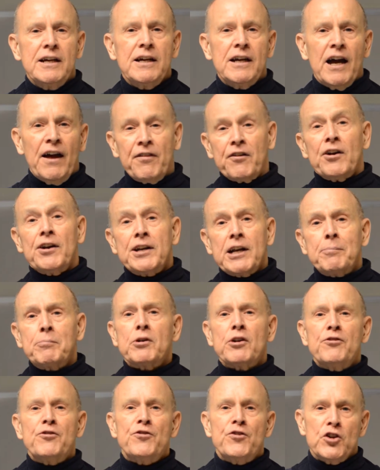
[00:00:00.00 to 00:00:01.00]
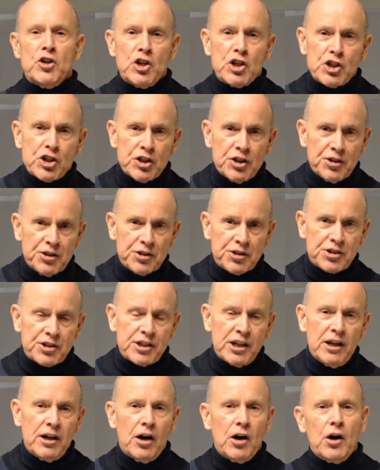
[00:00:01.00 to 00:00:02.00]
And there are a number of
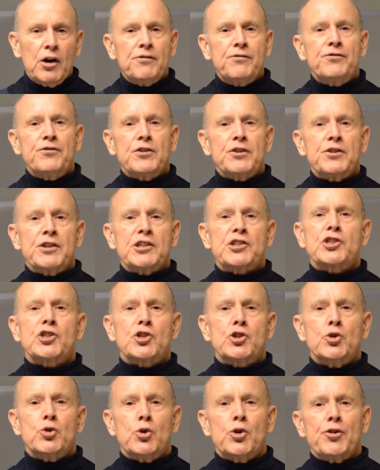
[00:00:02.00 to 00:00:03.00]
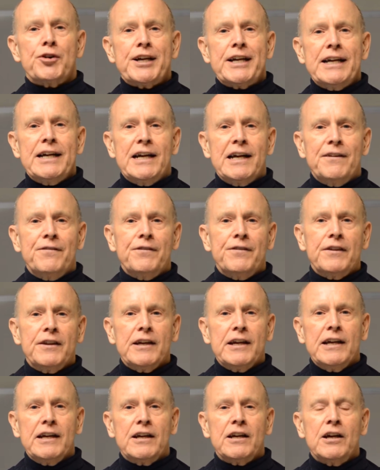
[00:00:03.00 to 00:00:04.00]
versions of this story in
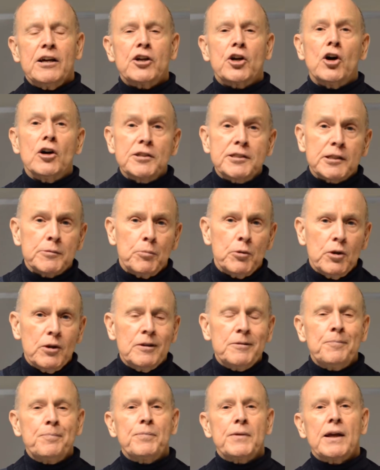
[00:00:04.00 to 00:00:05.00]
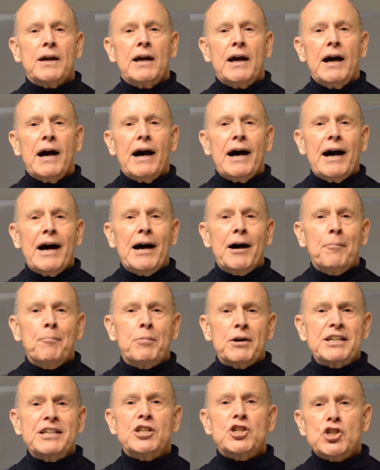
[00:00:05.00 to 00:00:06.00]
the gospel,
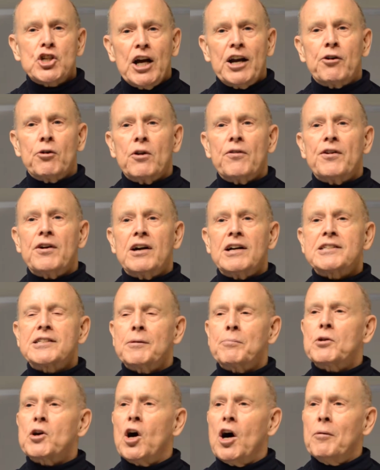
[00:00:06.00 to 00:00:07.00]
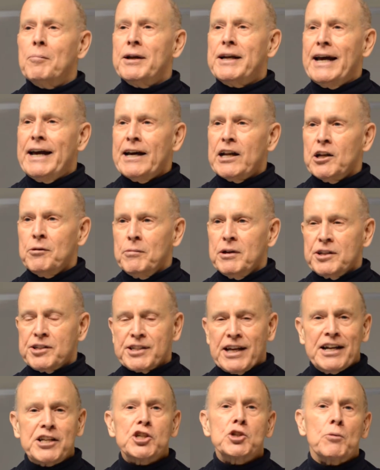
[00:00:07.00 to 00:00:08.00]
but in general there are some common elements.
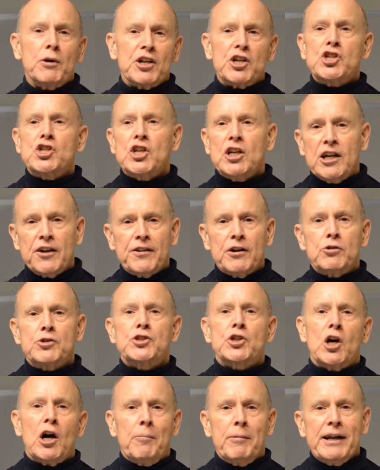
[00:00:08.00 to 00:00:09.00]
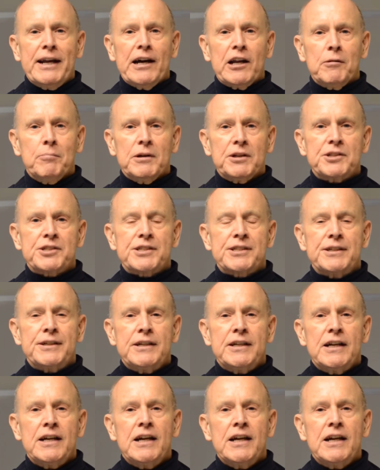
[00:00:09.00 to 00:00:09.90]
I just want to share those common elements.